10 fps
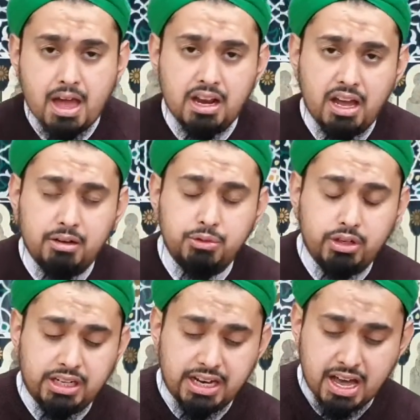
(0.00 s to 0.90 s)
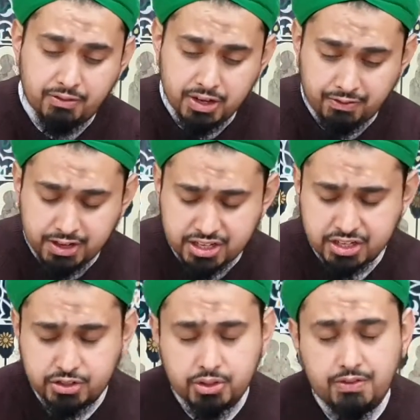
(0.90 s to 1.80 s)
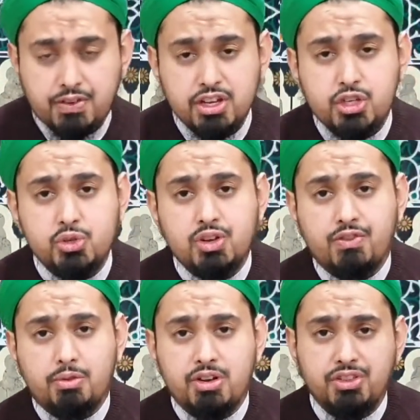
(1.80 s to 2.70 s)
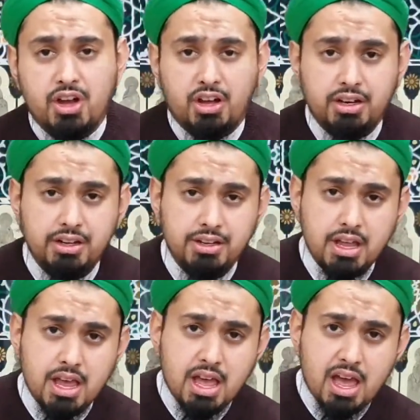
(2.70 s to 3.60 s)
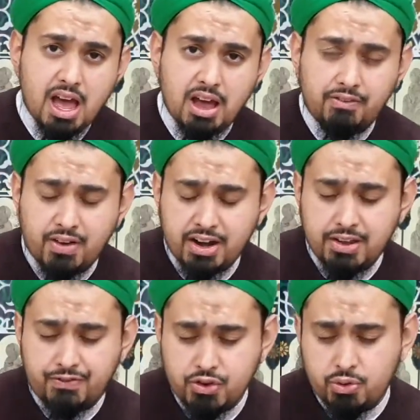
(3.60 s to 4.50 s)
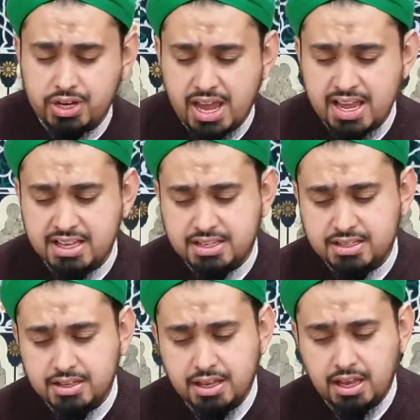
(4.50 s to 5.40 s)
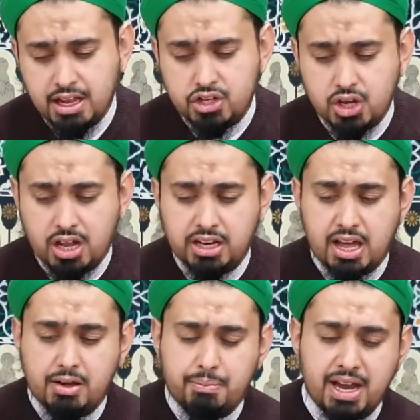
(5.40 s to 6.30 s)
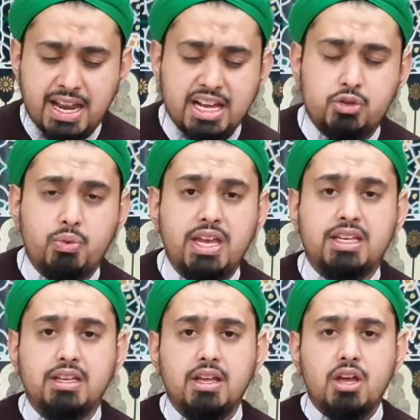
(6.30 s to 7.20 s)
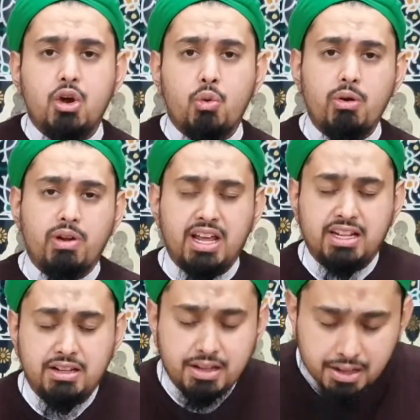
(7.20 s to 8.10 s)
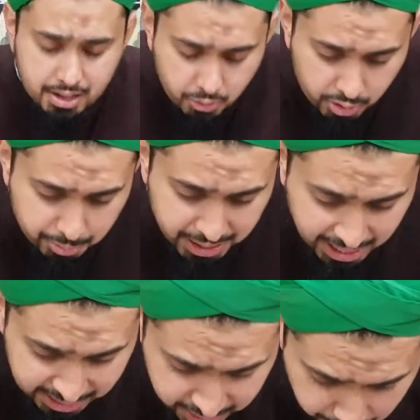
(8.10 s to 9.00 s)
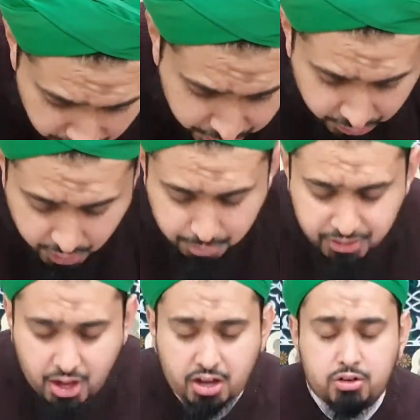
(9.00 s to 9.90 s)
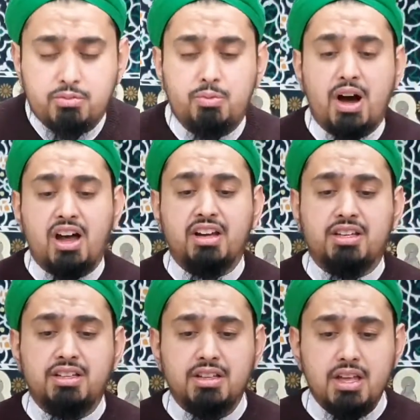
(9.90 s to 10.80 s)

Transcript: alhamdulillah, we have listened to the virtues of Ramadan, and very few days, inshallah, by next week we will be in the month of Ramadan al-Mubarak.